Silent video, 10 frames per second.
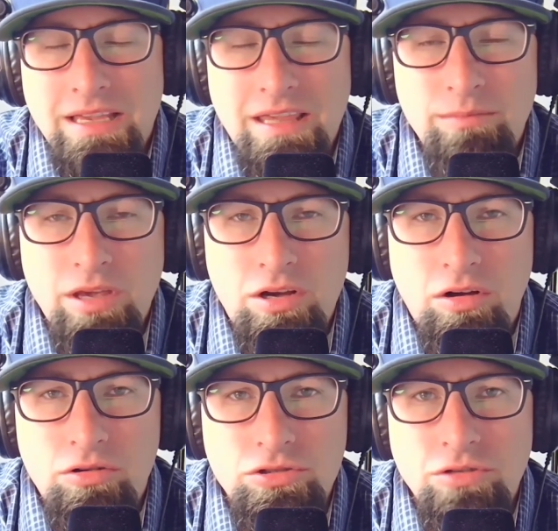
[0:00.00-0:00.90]
give me a
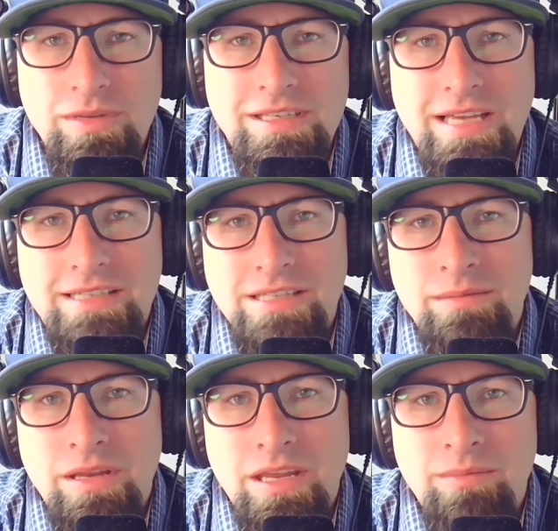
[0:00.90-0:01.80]
call, shoot me a text,
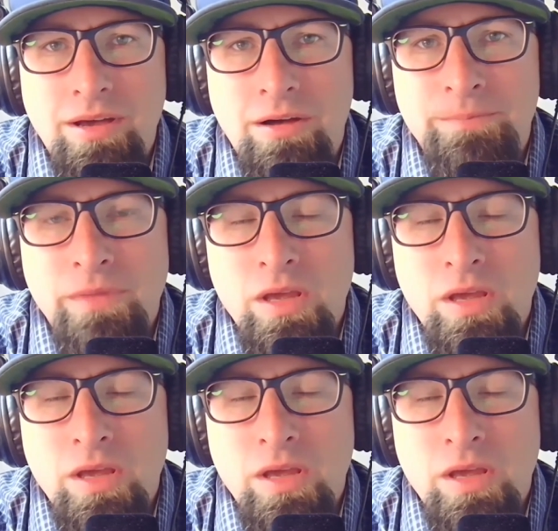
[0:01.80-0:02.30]
send me an email